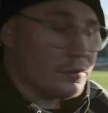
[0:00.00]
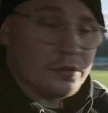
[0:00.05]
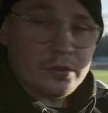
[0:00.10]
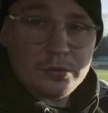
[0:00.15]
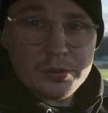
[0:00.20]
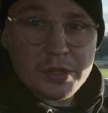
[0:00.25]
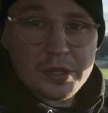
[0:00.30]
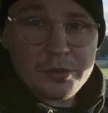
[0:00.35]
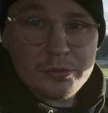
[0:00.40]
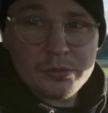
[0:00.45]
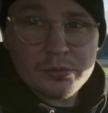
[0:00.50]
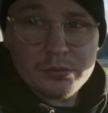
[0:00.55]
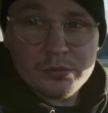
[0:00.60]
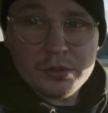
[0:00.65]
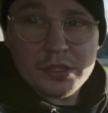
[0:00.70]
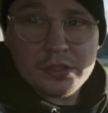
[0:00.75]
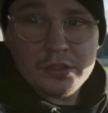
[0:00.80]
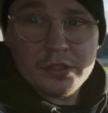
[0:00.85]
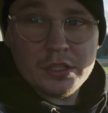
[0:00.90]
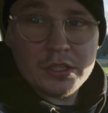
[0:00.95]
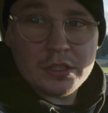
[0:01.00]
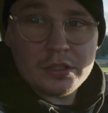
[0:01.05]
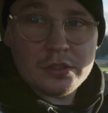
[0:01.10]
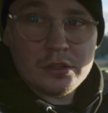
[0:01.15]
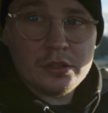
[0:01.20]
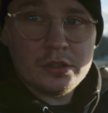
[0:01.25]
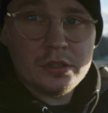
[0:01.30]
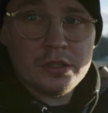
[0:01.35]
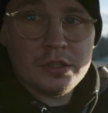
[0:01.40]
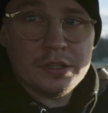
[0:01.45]
So now we are in the
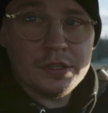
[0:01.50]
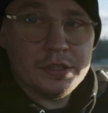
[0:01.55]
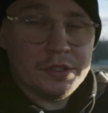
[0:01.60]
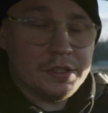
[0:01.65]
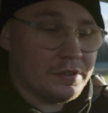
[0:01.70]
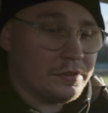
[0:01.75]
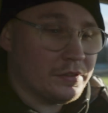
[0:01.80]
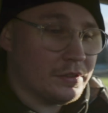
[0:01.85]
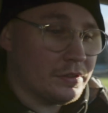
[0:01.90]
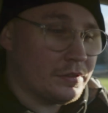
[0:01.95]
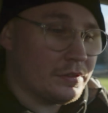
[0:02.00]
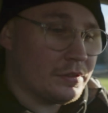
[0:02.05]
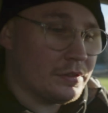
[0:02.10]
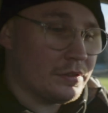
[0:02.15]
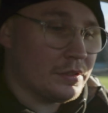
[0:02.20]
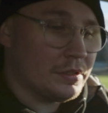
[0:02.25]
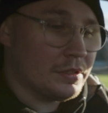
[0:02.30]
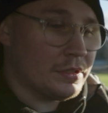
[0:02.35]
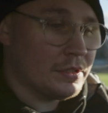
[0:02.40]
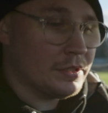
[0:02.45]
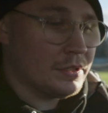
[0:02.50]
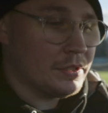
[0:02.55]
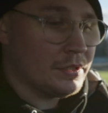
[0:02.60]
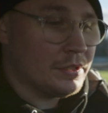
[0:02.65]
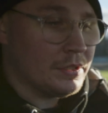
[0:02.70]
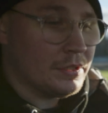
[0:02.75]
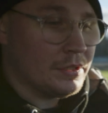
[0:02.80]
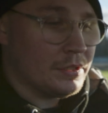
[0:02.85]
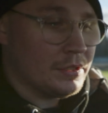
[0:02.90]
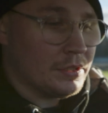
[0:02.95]
car, and this is
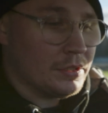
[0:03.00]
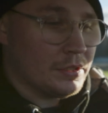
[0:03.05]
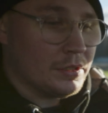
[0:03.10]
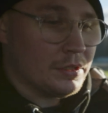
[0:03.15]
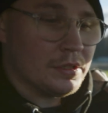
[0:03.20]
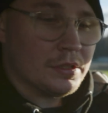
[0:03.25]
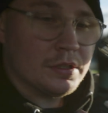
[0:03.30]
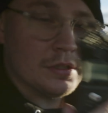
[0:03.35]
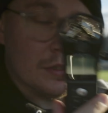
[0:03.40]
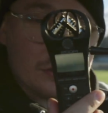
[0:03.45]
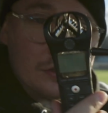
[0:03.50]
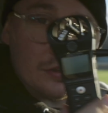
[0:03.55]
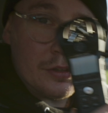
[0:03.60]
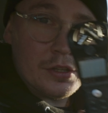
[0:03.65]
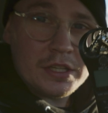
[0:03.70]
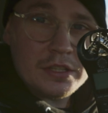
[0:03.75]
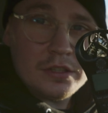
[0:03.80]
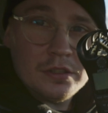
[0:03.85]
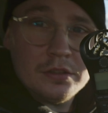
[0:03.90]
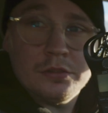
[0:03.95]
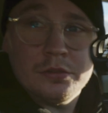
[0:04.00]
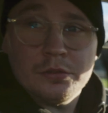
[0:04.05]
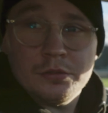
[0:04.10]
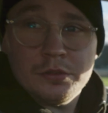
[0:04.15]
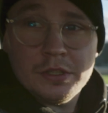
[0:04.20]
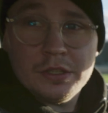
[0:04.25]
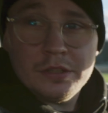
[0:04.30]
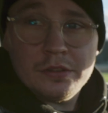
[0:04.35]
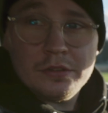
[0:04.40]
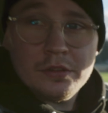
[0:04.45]
connected to
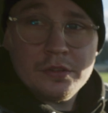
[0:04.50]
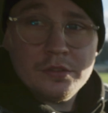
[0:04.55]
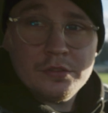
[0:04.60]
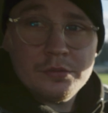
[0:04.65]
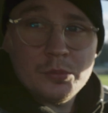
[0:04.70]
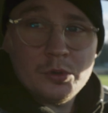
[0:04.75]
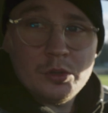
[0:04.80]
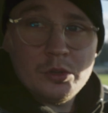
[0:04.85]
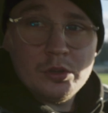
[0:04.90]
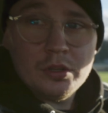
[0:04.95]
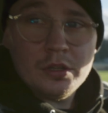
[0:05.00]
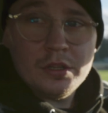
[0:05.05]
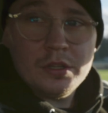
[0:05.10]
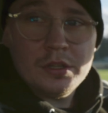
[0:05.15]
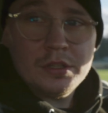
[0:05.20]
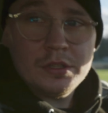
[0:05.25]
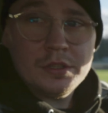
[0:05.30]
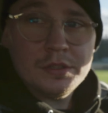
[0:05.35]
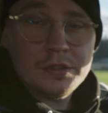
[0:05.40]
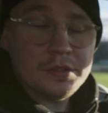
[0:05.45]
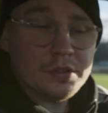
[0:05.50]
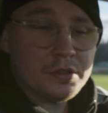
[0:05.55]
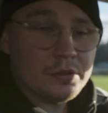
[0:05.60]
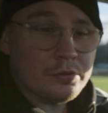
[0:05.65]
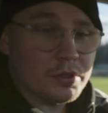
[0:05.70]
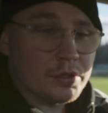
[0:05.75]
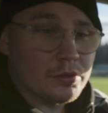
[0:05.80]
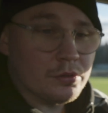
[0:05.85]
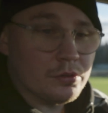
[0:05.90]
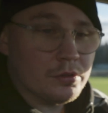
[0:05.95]
this small
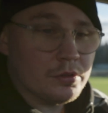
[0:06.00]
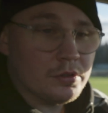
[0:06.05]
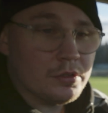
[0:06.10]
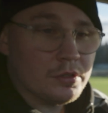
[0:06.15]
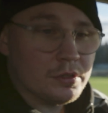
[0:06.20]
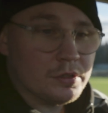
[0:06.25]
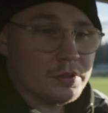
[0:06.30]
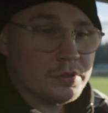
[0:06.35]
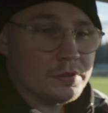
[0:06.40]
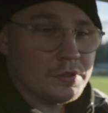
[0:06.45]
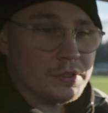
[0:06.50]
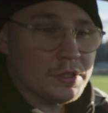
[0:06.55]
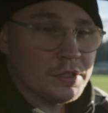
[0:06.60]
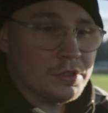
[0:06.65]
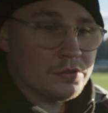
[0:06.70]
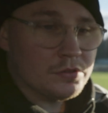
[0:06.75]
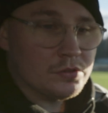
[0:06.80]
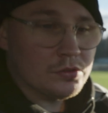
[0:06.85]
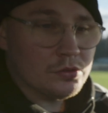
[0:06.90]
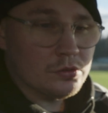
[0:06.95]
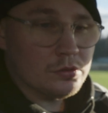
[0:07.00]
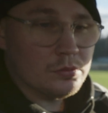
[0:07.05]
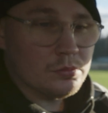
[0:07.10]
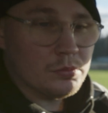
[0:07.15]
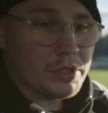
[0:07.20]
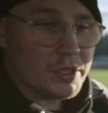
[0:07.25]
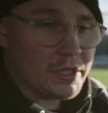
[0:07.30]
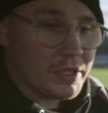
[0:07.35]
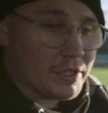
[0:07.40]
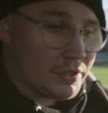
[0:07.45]
recorder, Zoom
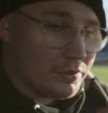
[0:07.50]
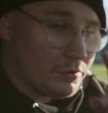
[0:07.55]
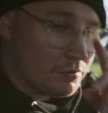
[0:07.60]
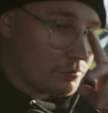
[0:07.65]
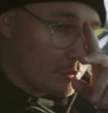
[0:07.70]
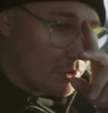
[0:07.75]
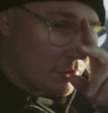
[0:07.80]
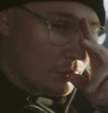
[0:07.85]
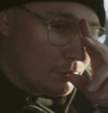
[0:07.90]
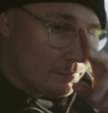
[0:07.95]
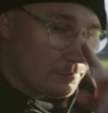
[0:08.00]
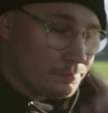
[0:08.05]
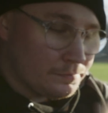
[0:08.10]
H1.